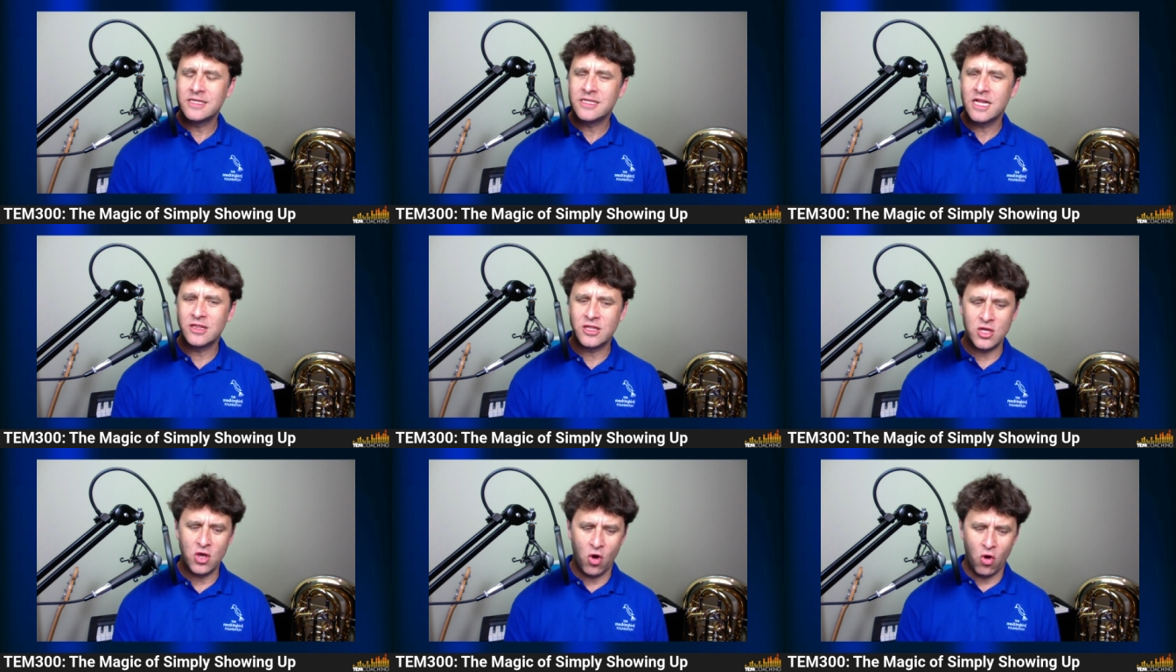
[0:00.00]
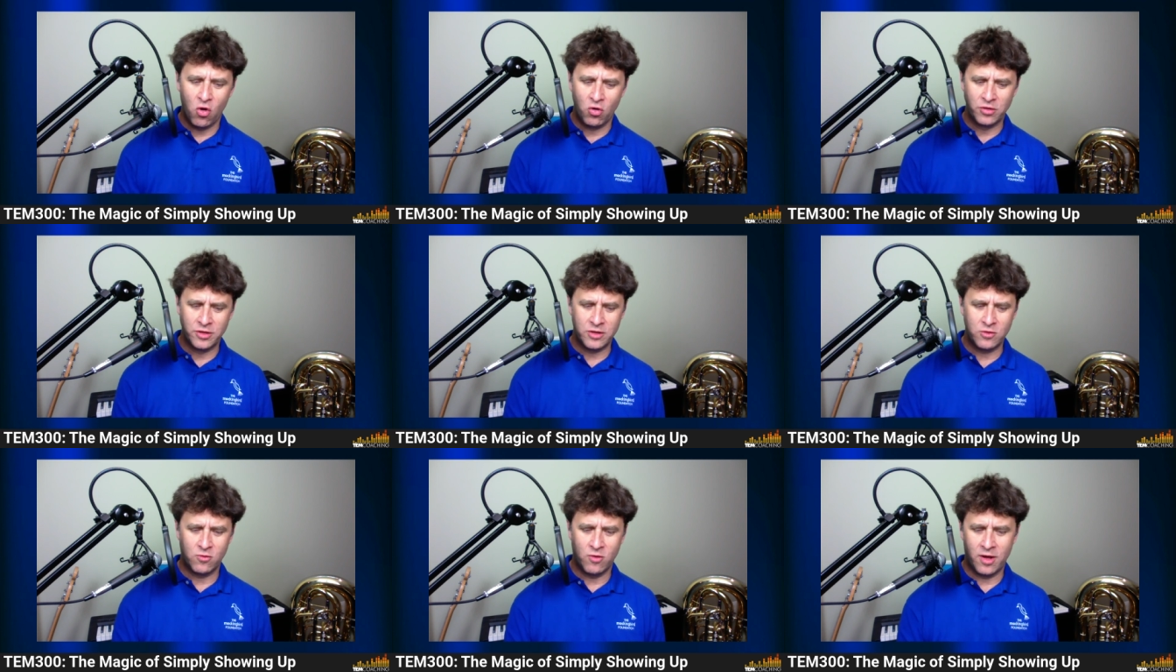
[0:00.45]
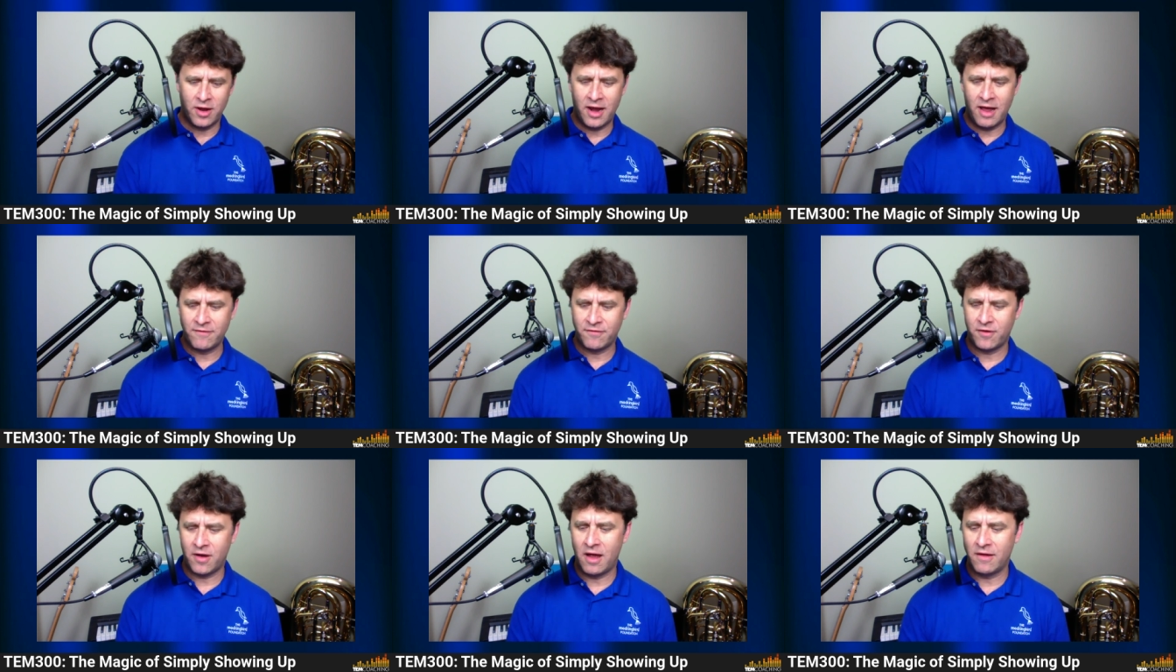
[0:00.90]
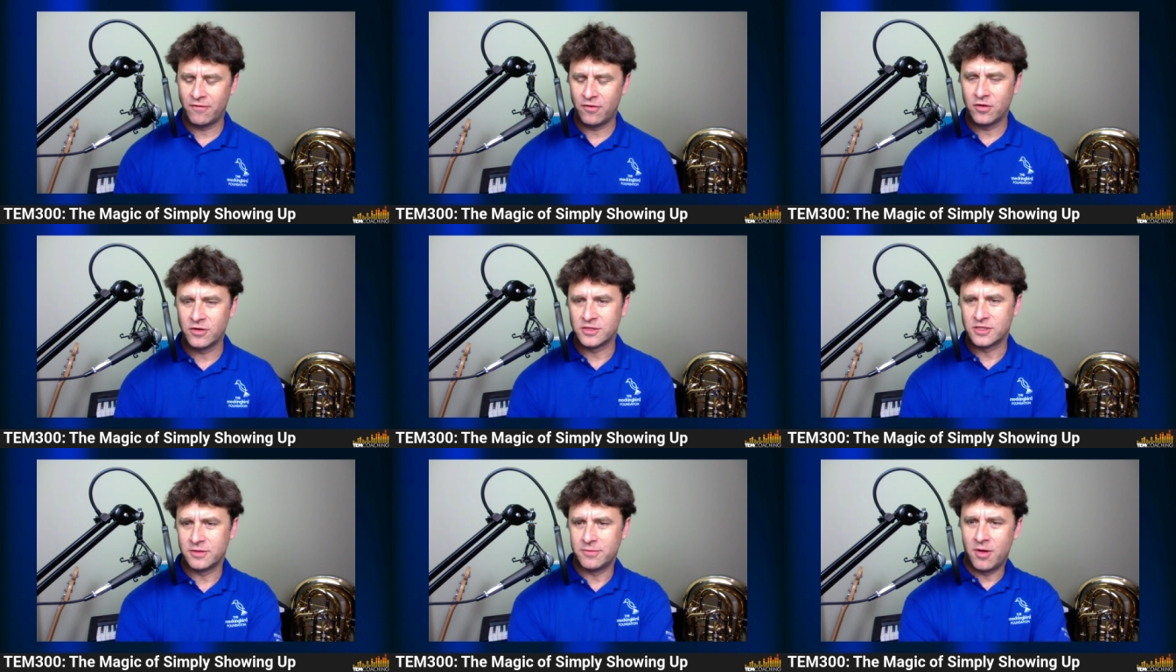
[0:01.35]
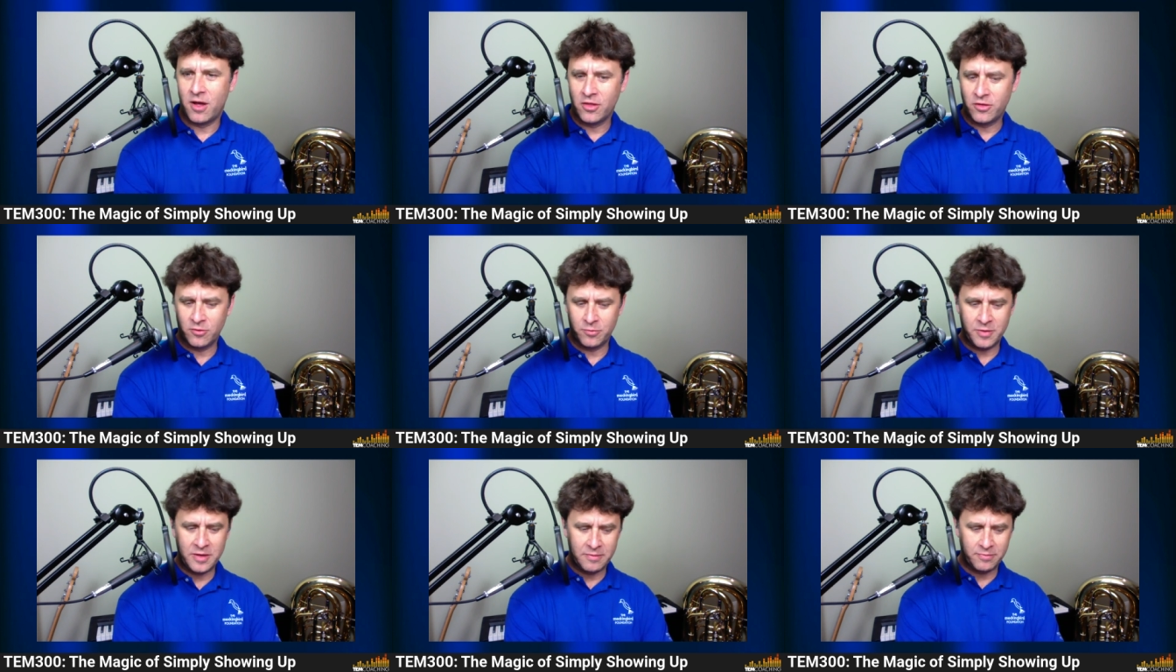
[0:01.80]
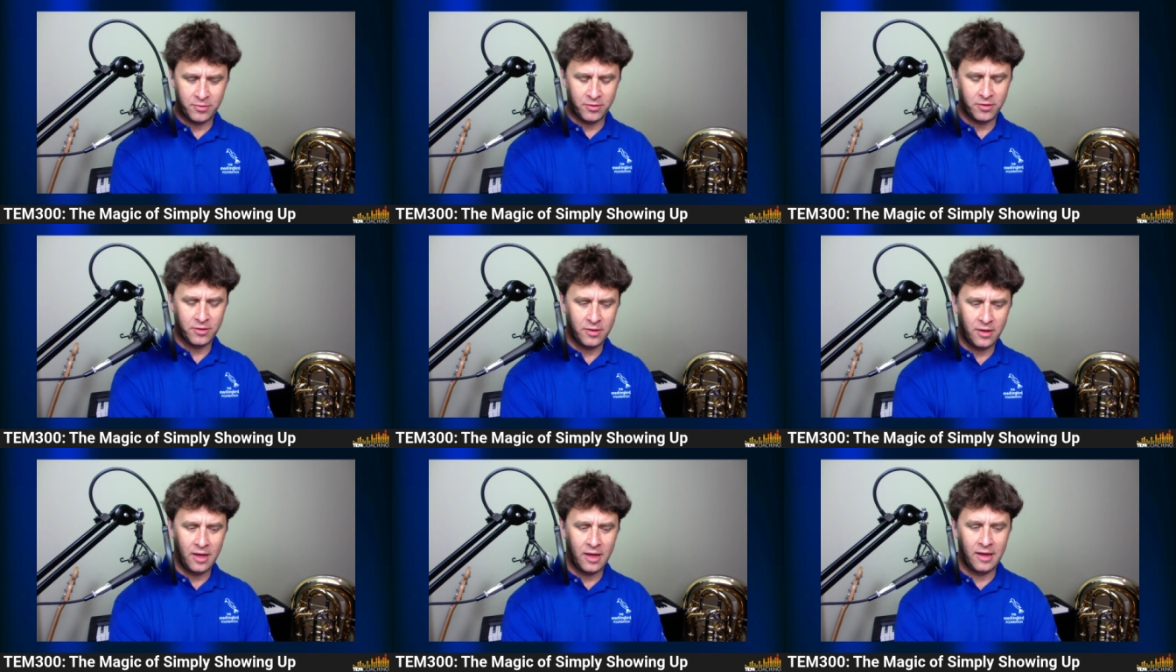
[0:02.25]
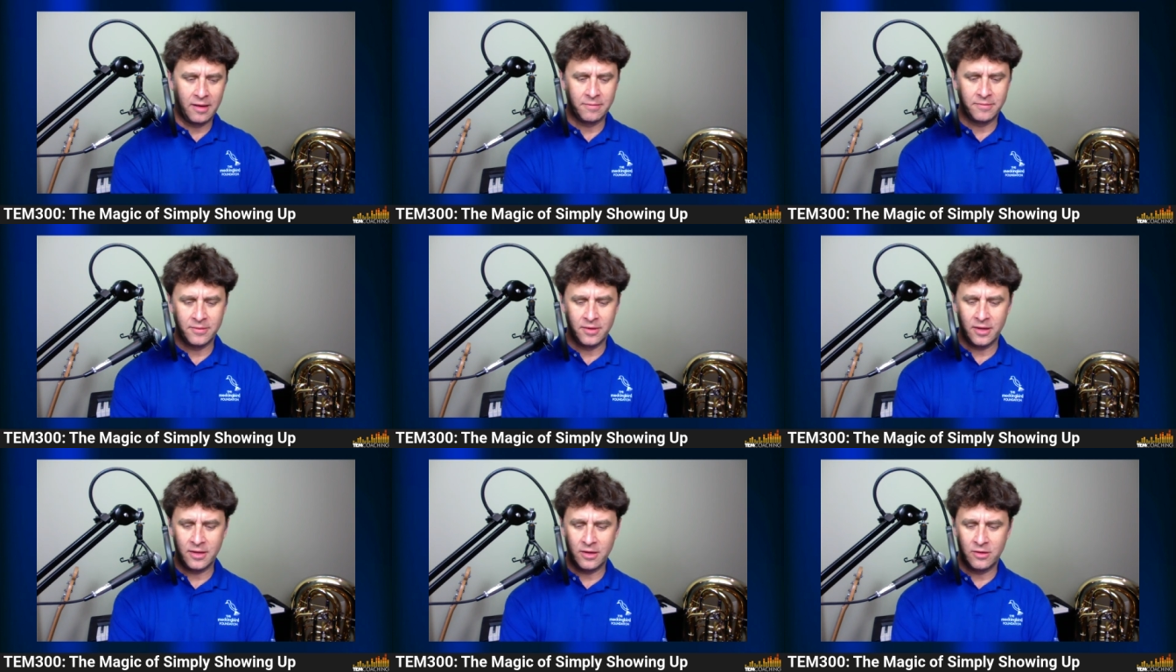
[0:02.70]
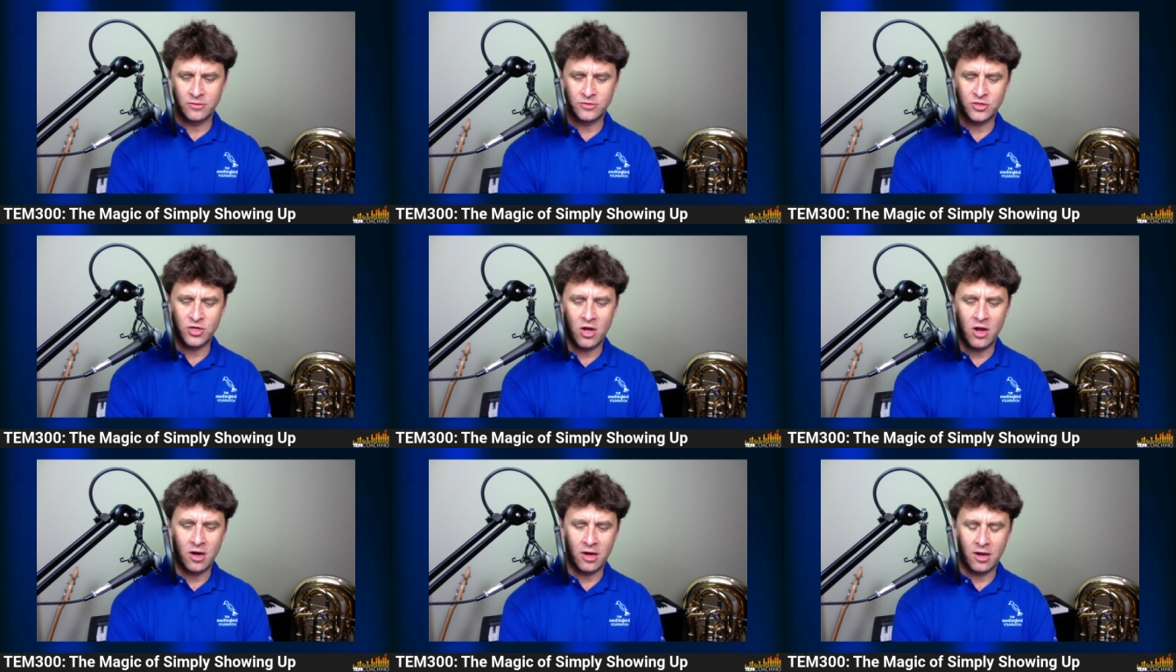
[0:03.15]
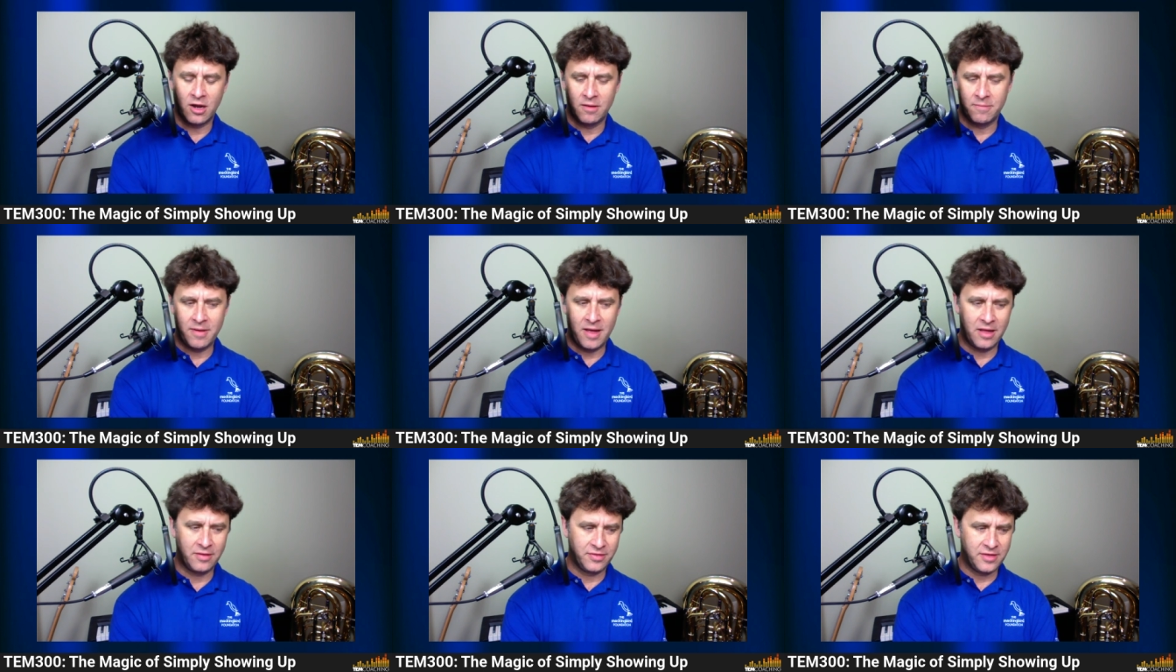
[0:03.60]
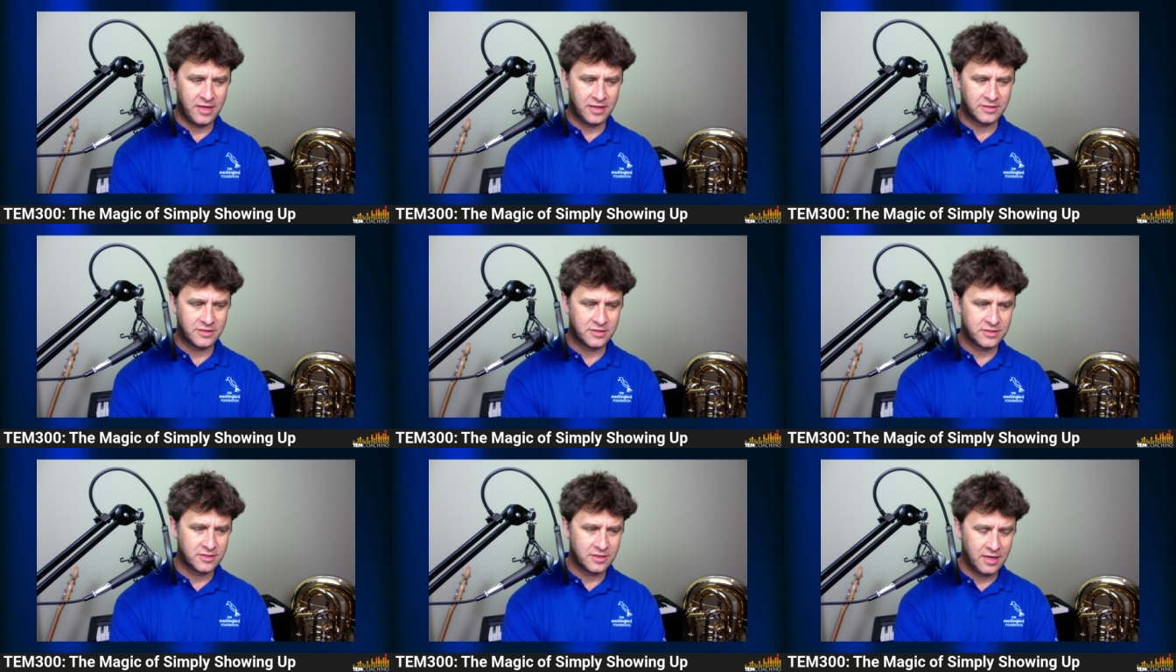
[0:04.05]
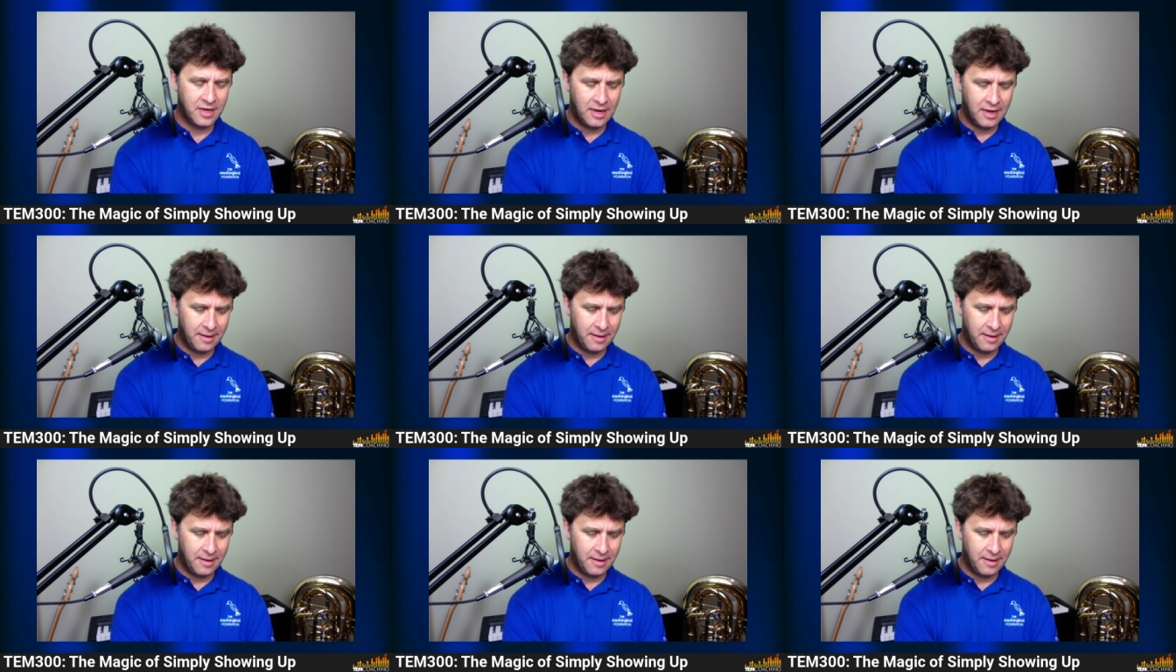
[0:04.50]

he's not the only one. I've I've heard some other people, um, you know, talk about this.